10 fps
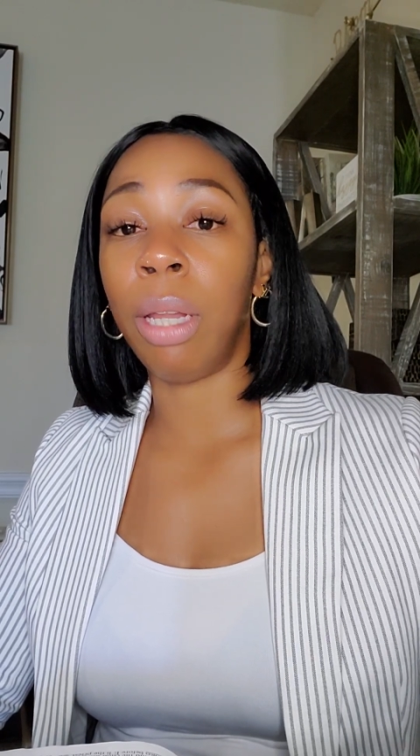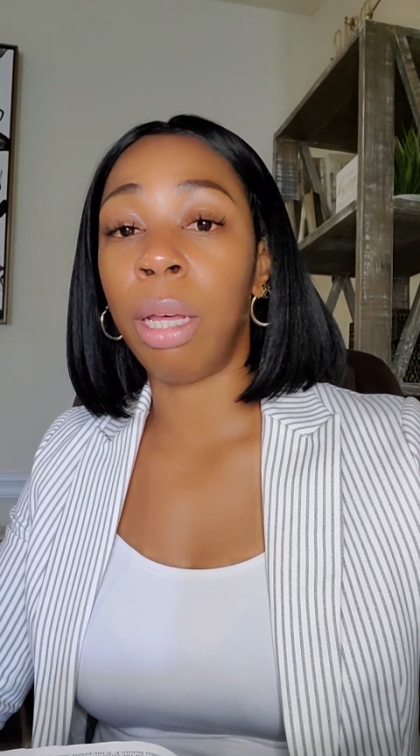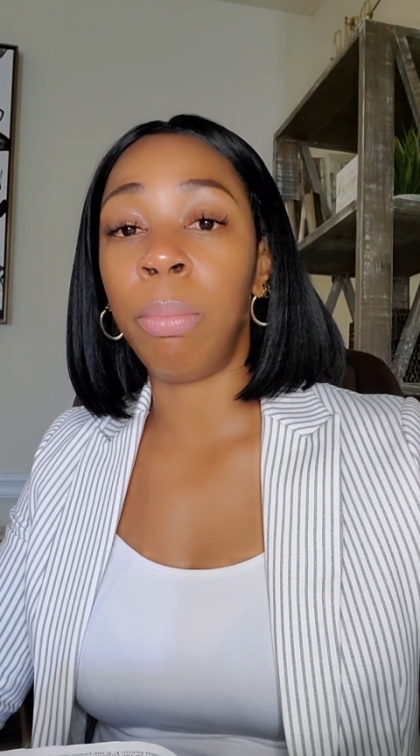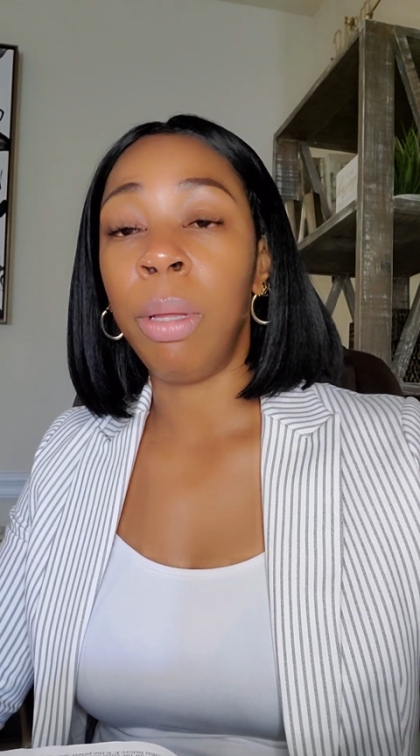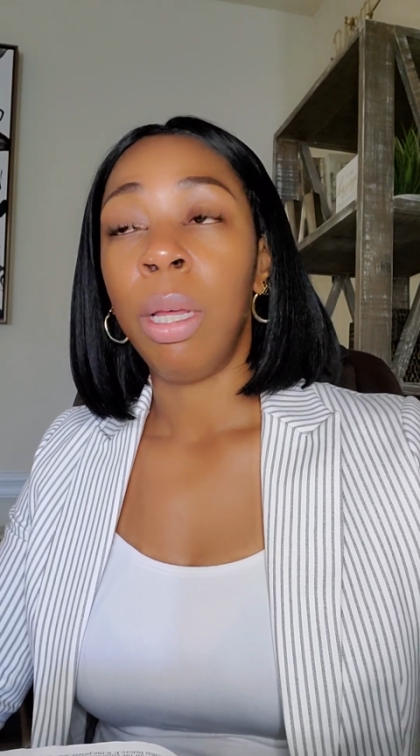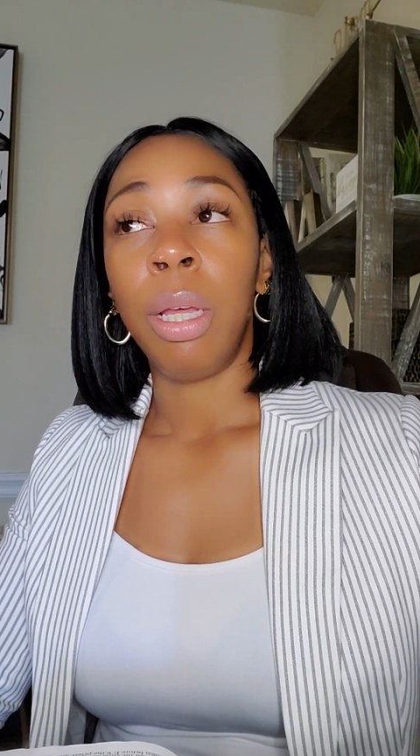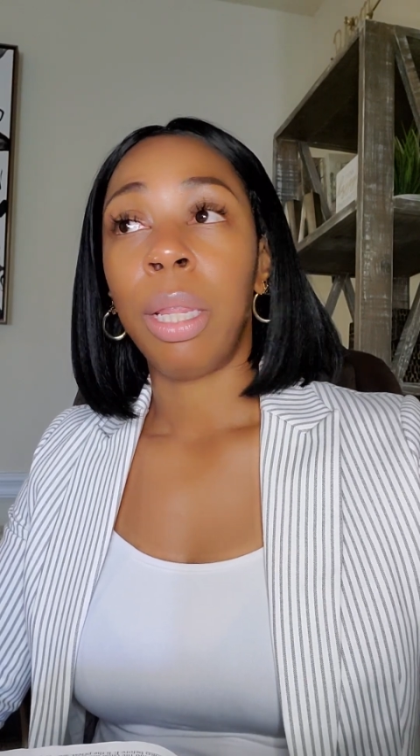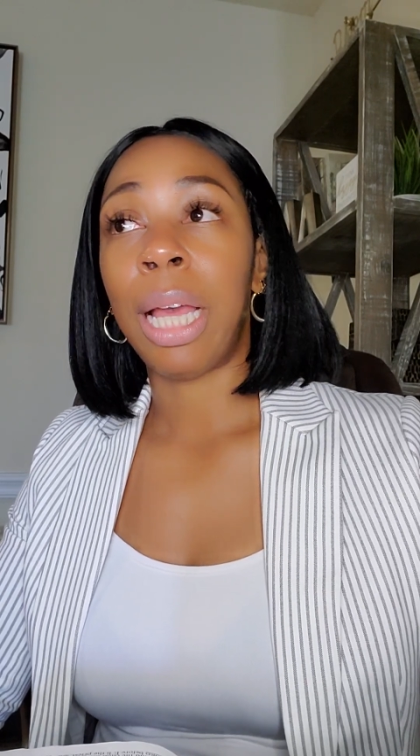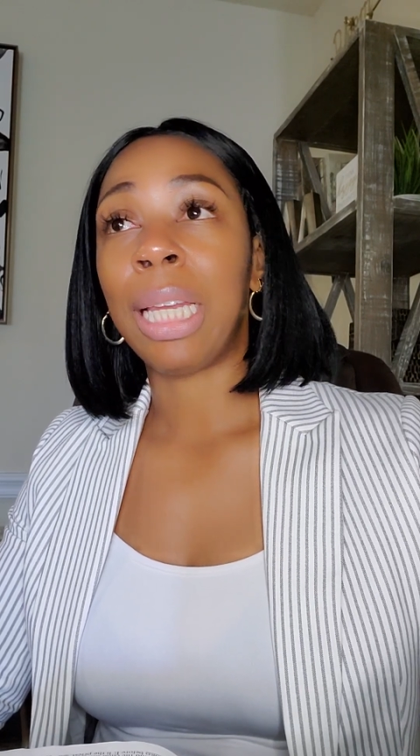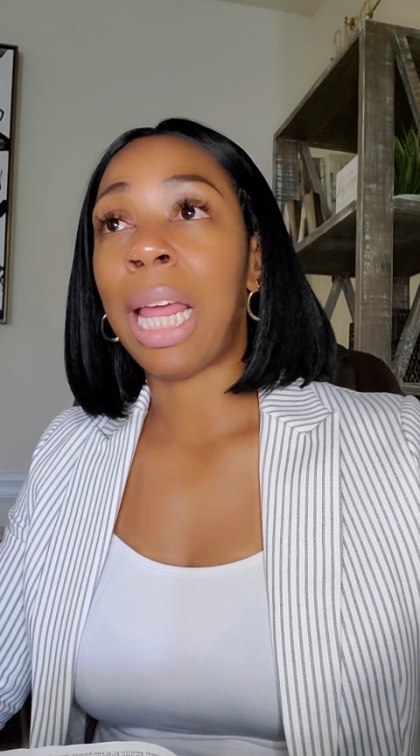them
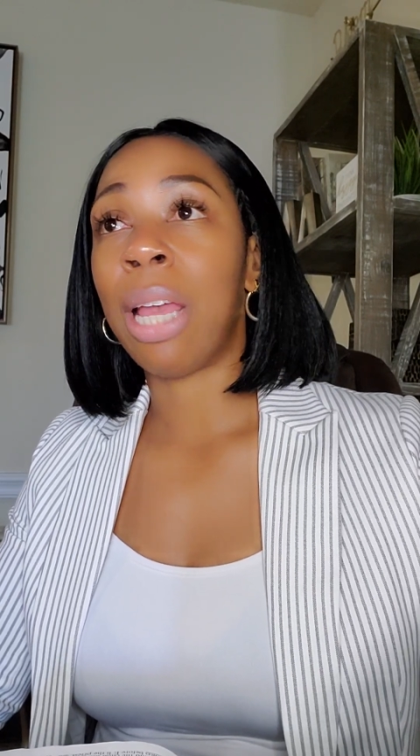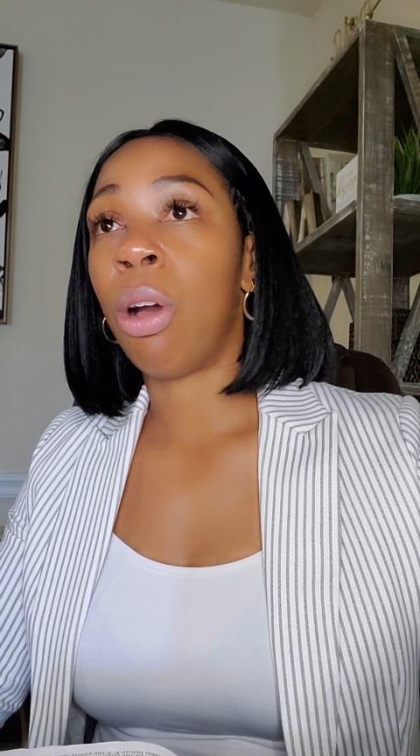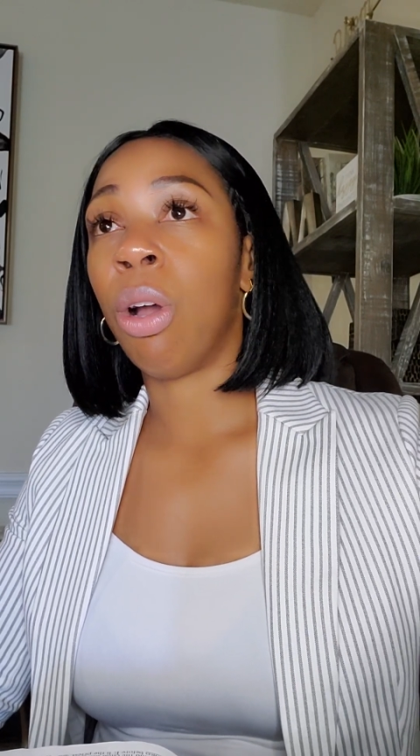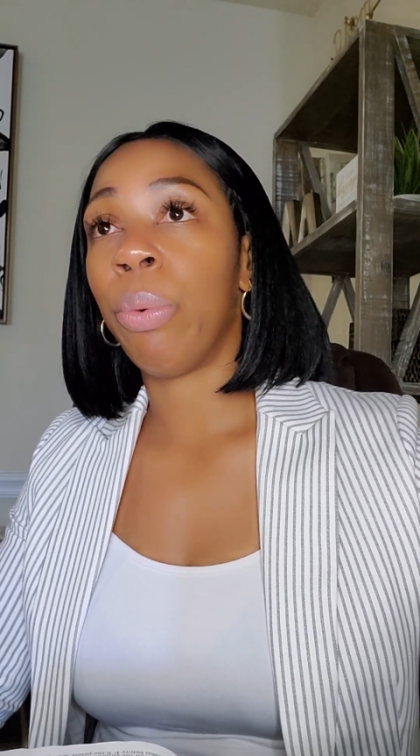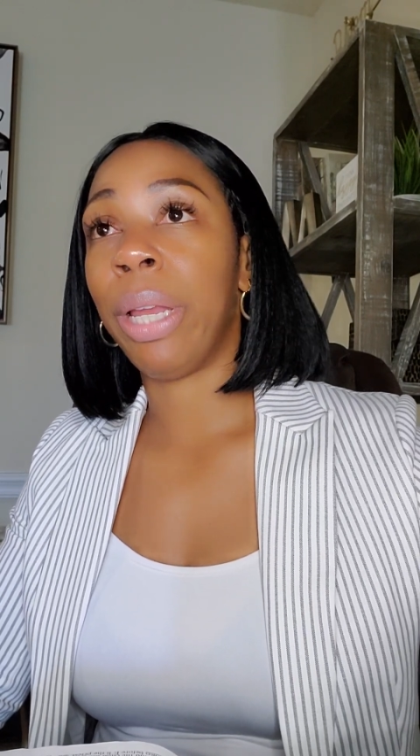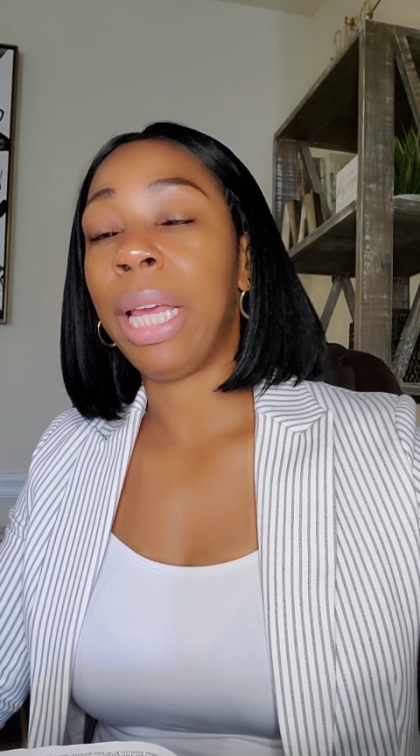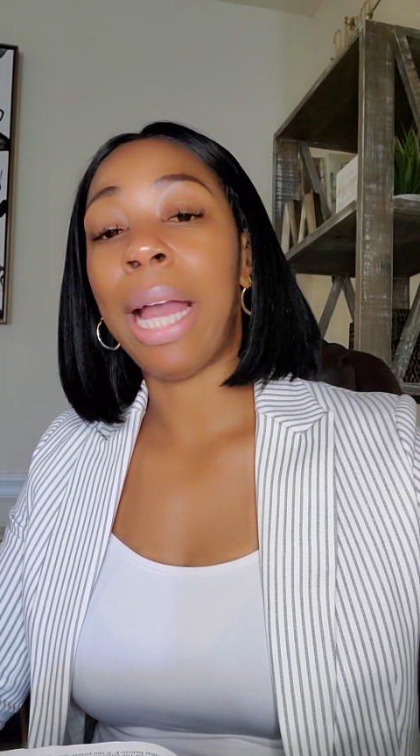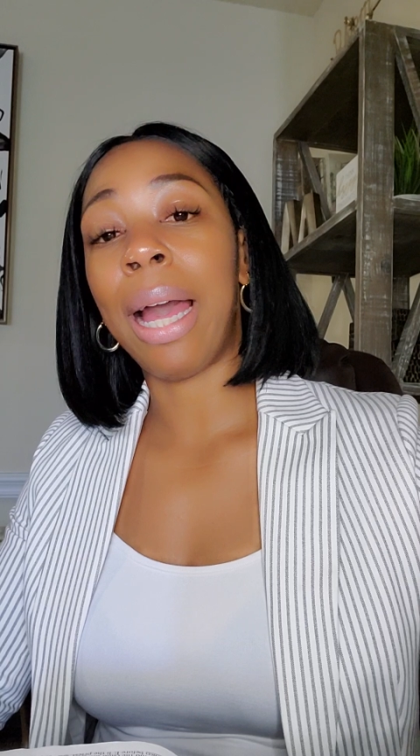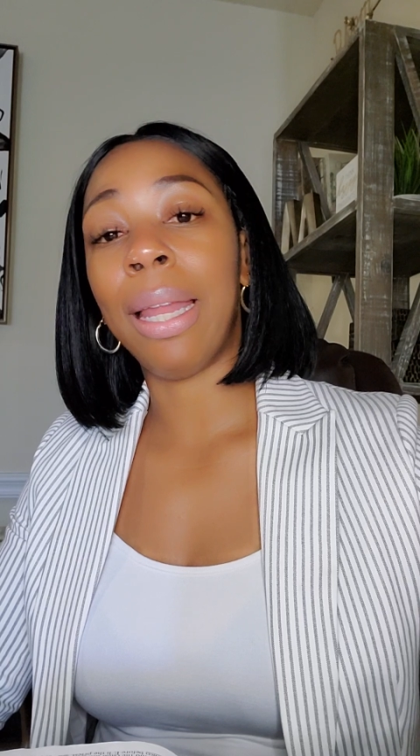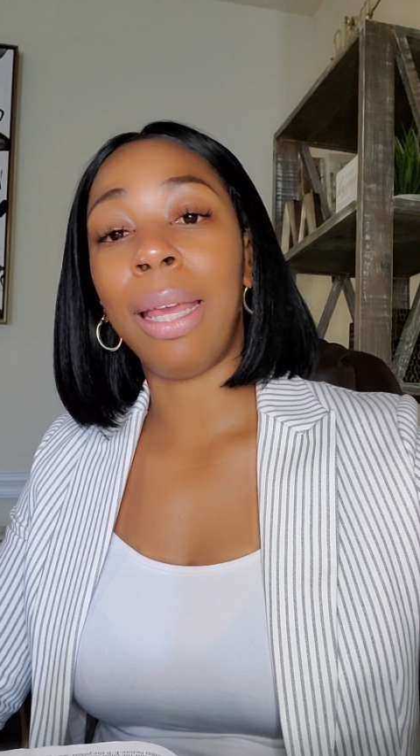like they already
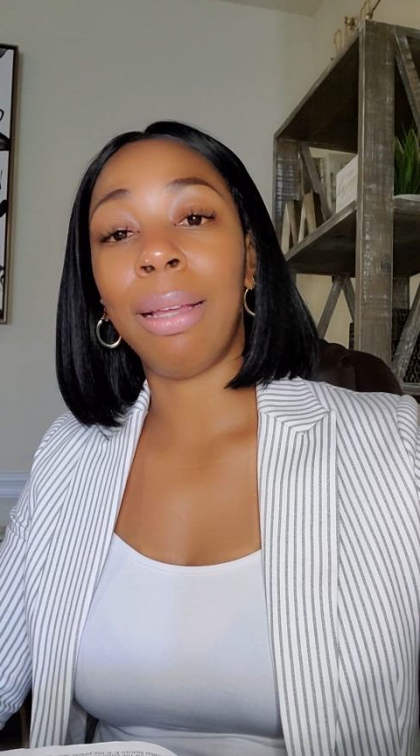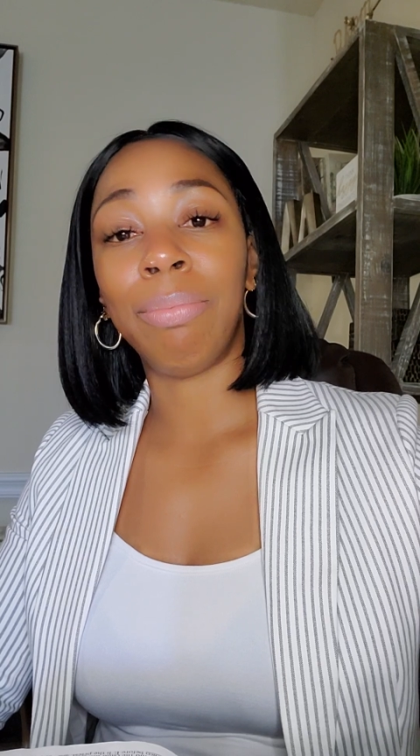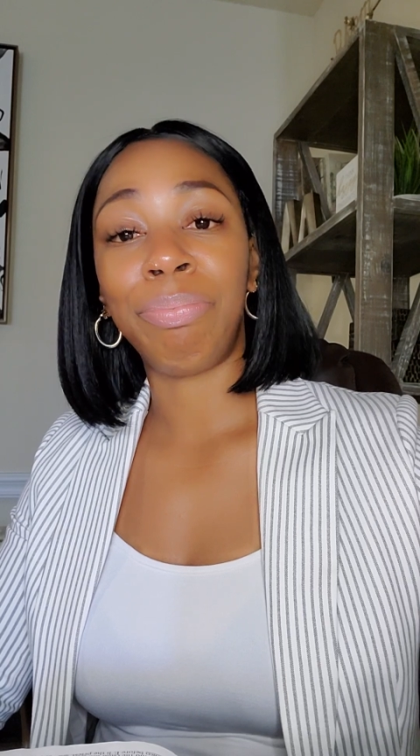got it.